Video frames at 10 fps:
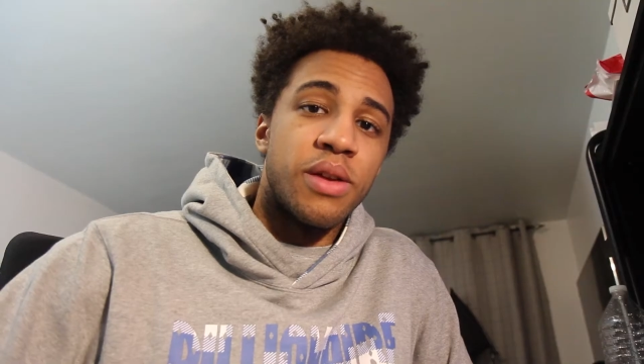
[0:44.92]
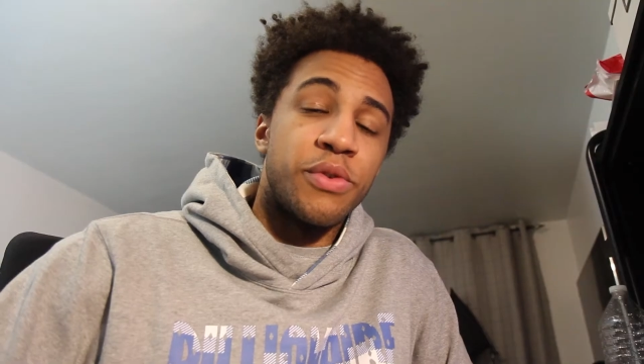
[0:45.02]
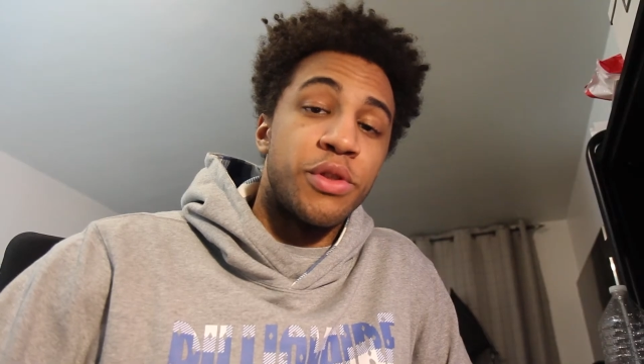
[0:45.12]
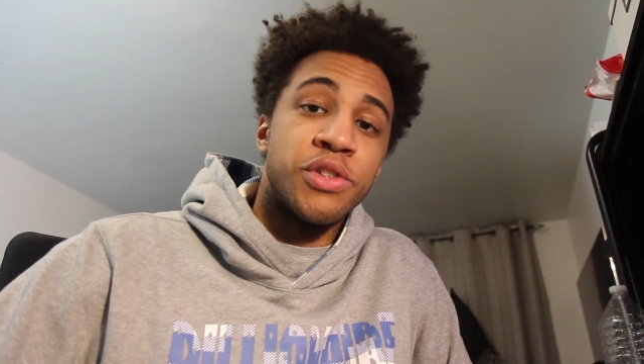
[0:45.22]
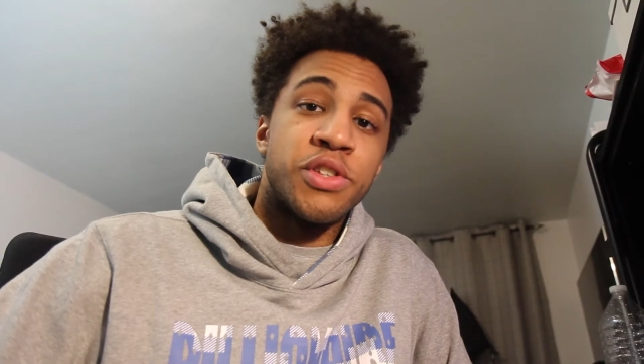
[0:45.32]

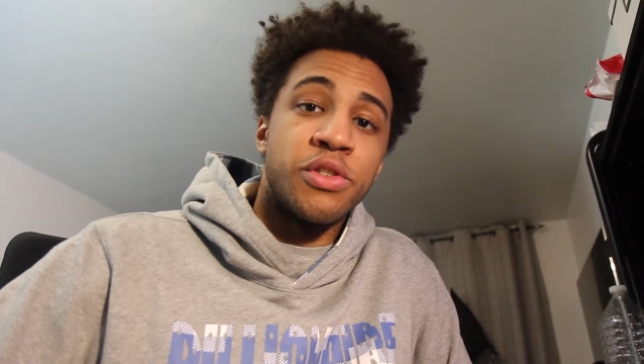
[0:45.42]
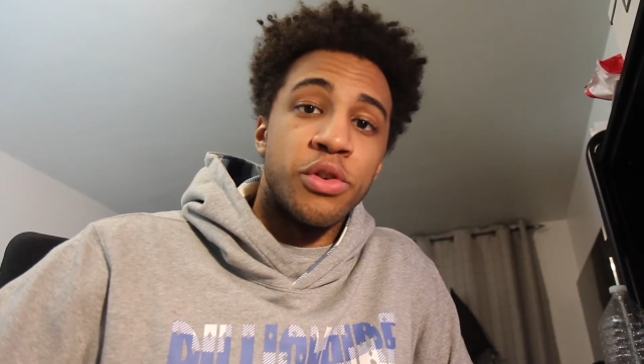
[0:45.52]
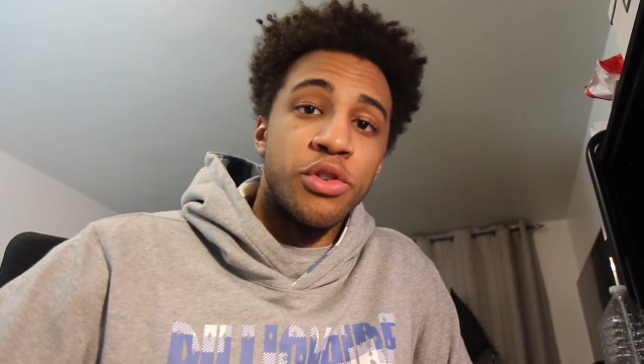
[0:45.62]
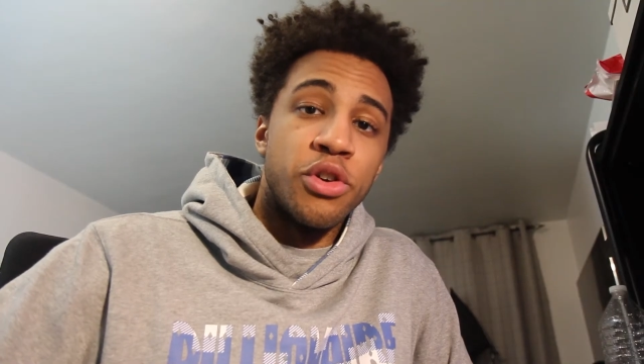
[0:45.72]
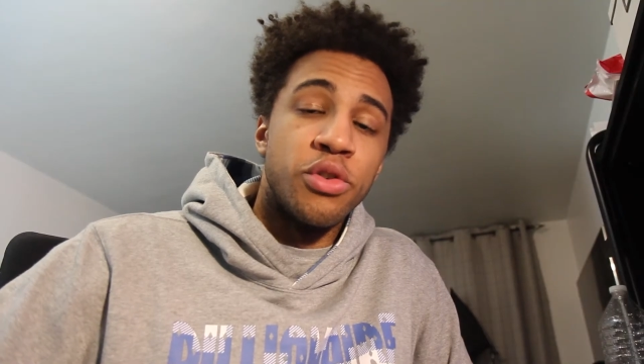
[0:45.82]
And for those that
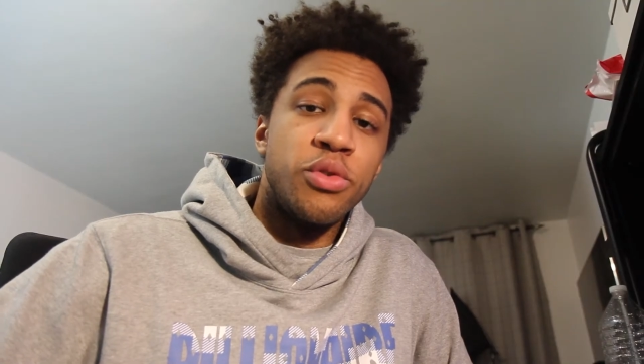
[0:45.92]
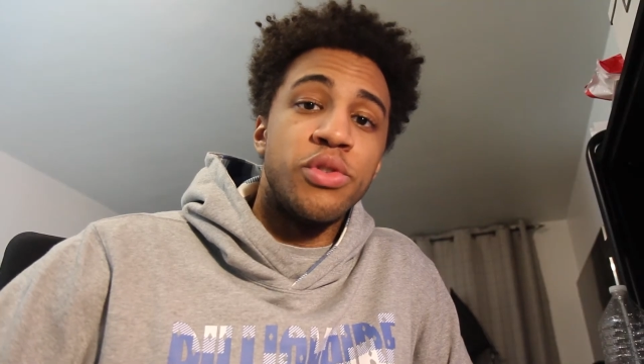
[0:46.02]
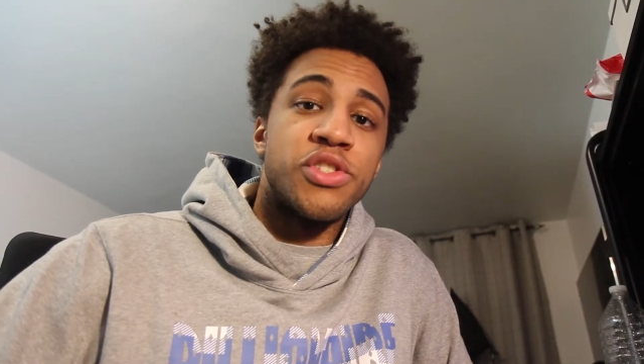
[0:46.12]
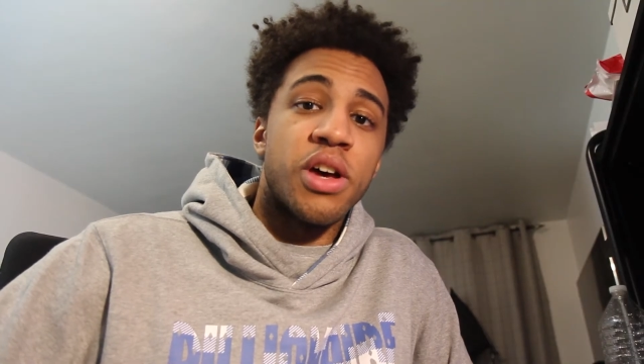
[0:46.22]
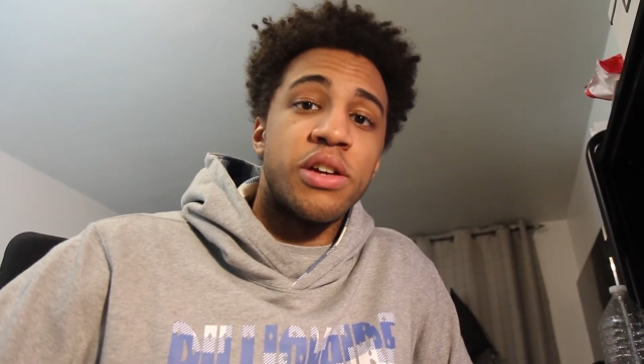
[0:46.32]
don't know,
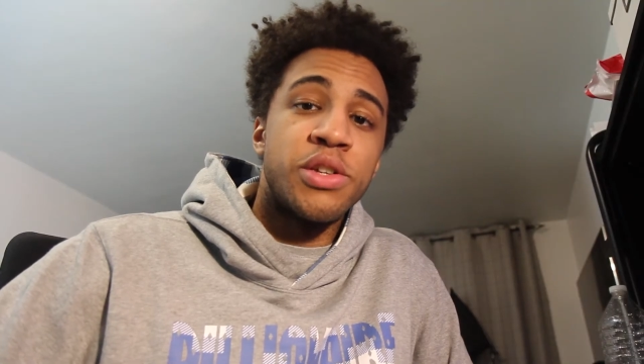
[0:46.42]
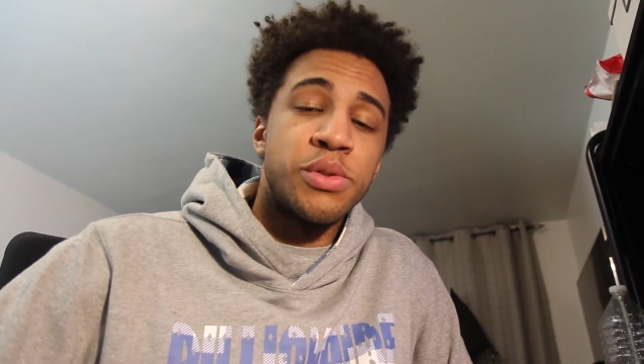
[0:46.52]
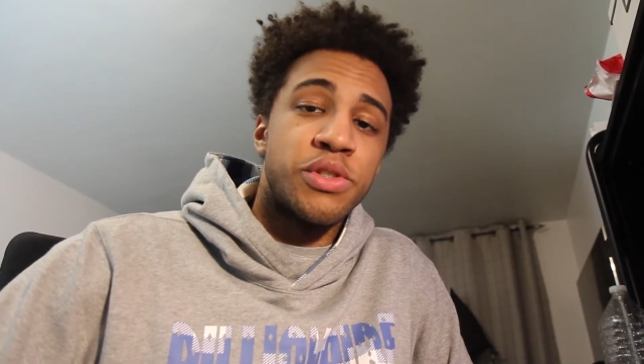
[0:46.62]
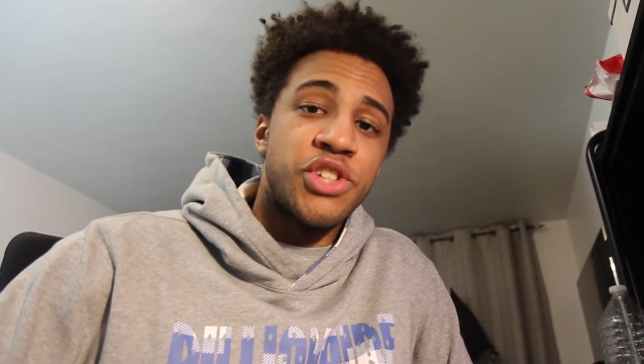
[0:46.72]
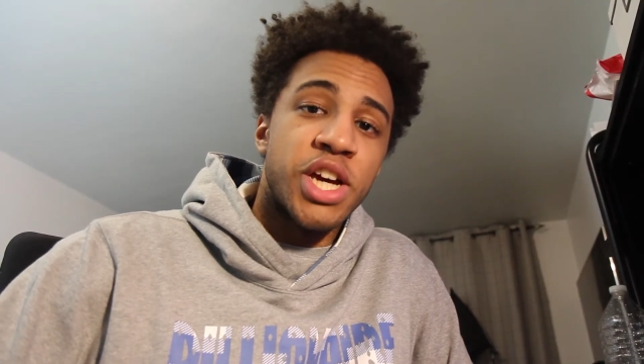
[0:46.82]
Unus
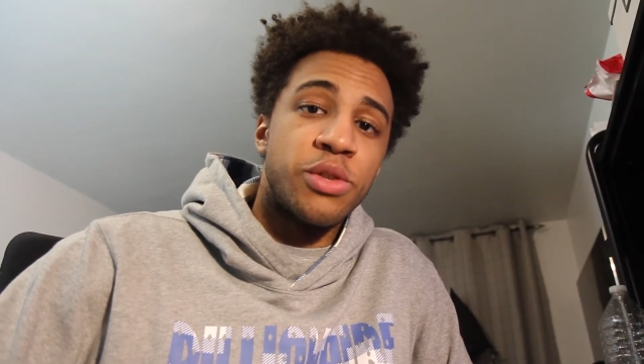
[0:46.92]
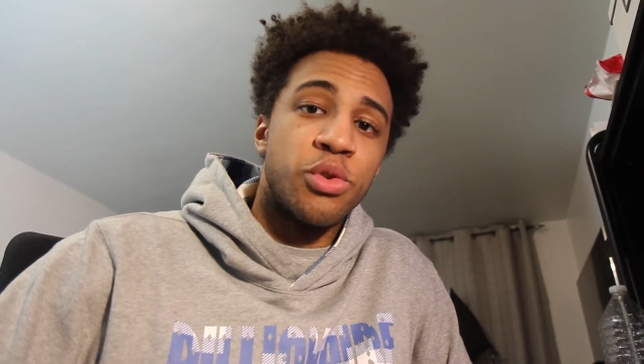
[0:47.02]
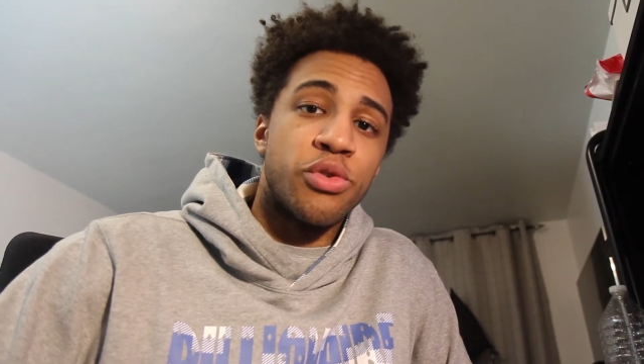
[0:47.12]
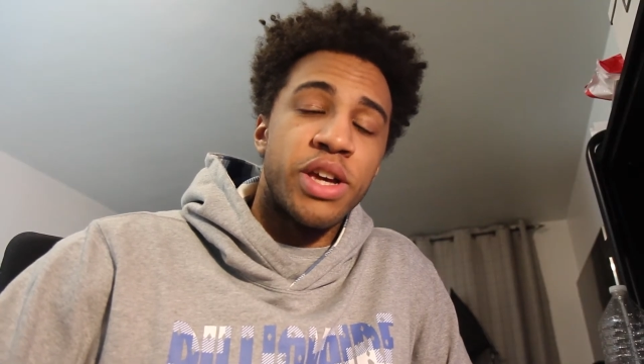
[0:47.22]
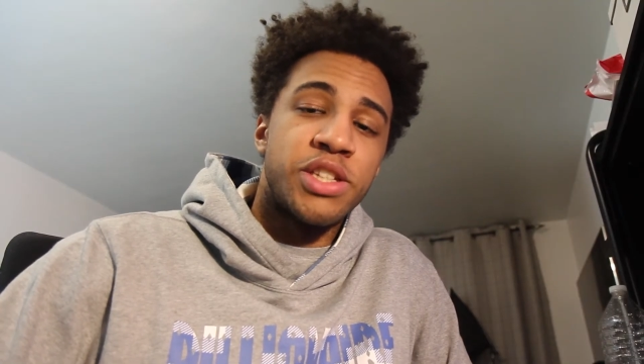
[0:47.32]
Annus was a
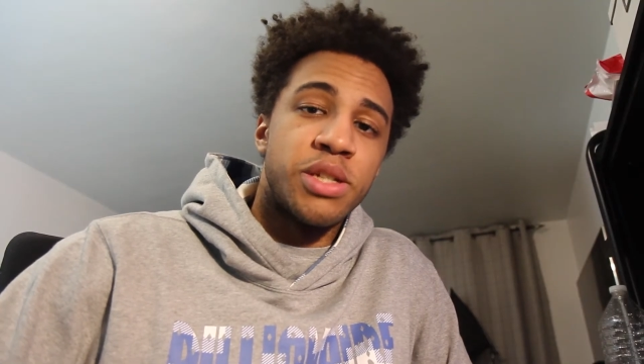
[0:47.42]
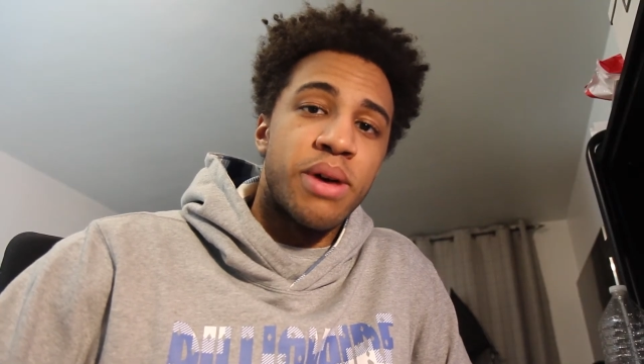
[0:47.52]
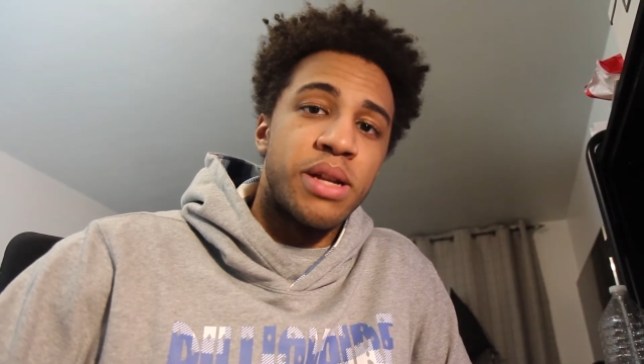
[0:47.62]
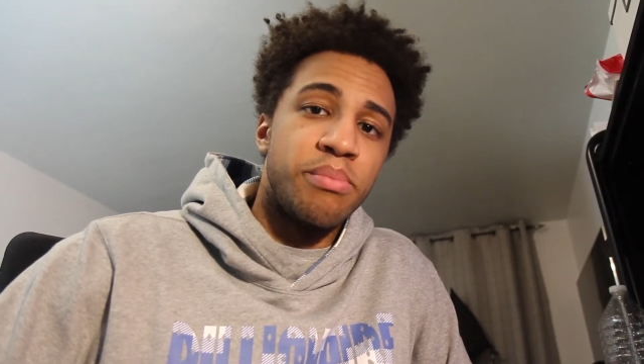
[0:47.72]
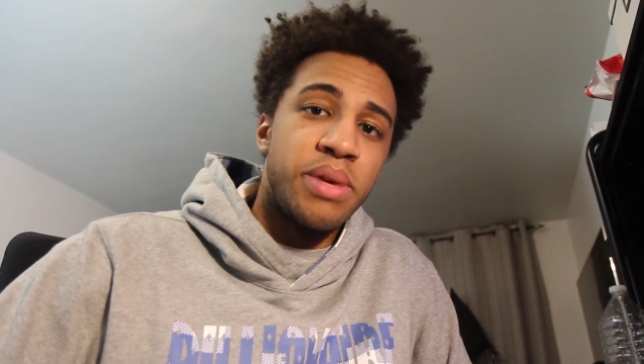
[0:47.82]
channel created
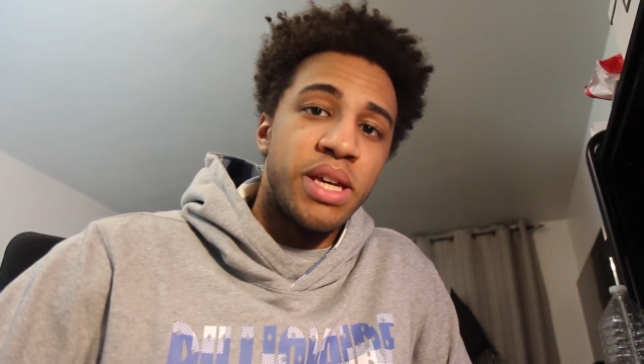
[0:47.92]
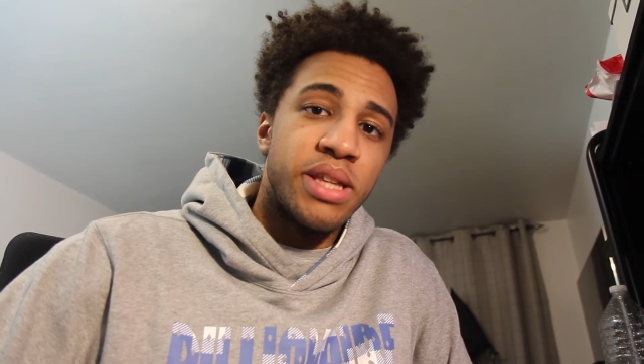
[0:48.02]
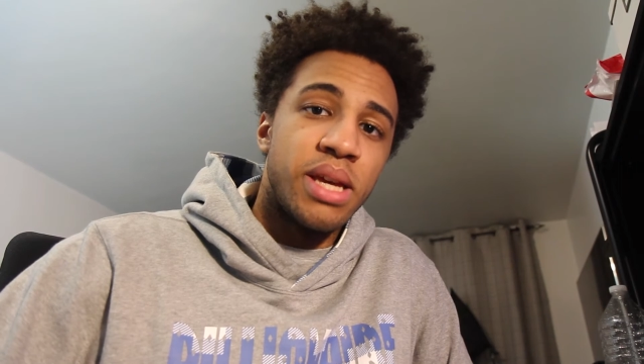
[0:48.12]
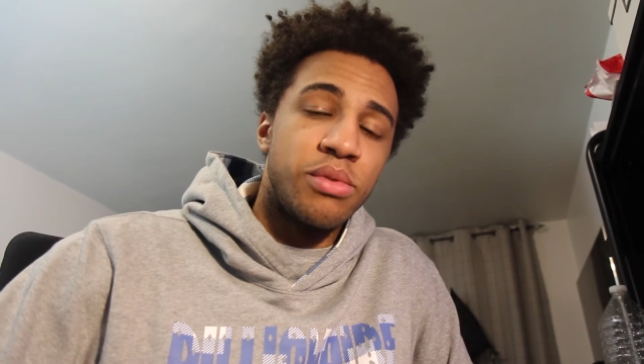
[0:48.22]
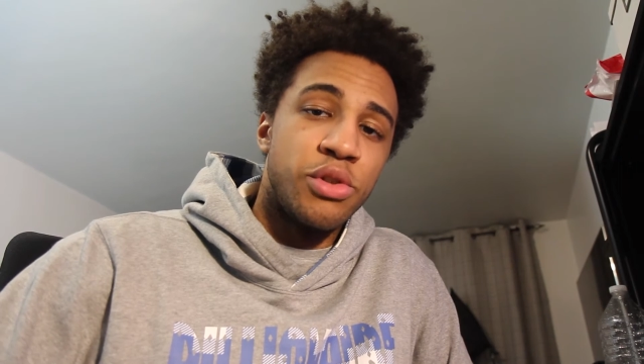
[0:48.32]
by the big name